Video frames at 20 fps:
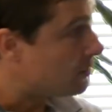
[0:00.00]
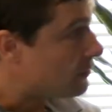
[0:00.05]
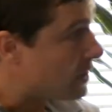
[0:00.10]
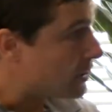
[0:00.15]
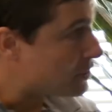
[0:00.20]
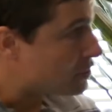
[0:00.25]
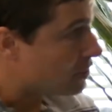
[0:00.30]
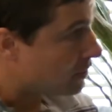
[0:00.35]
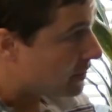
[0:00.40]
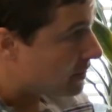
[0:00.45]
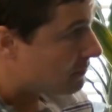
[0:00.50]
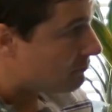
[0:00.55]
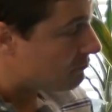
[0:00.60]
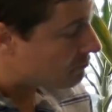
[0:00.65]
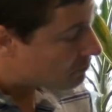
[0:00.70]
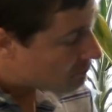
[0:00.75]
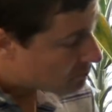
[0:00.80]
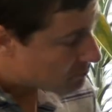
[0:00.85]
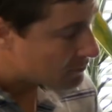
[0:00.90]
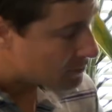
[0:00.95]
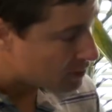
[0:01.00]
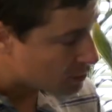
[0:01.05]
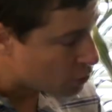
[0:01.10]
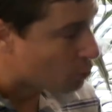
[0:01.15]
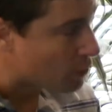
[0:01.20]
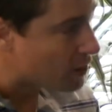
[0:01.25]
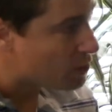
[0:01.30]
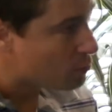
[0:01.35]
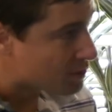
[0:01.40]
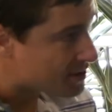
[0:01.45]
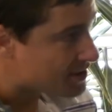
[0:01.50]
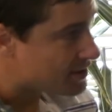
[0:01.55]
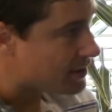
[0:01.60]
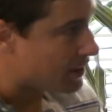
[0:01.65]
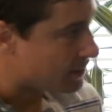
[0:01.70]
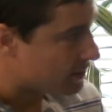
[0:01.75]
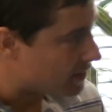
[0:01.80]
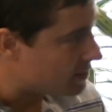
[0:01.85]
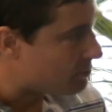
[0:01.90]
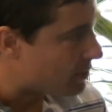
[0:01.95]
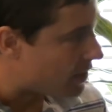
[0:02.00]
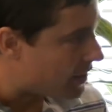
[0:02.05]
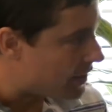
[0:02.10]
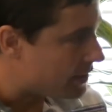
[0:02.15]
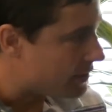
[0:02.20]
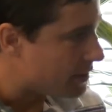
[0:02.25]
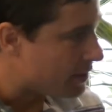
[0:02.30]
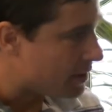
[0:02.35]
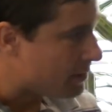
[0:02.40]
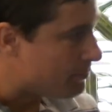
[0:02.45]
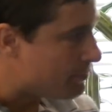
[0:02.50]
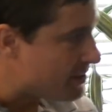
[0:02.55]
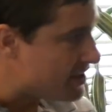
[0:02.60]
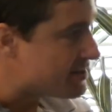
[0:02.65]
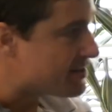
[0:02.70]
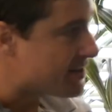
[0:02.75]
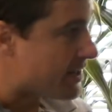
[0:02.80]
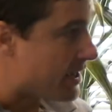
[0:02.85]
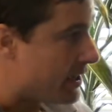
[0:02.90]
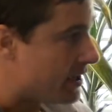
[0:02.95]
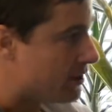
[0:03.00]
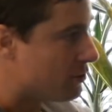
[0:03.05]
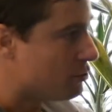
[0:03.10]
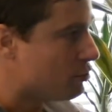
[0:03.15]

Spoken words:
actually the work was started by Bin Zhang,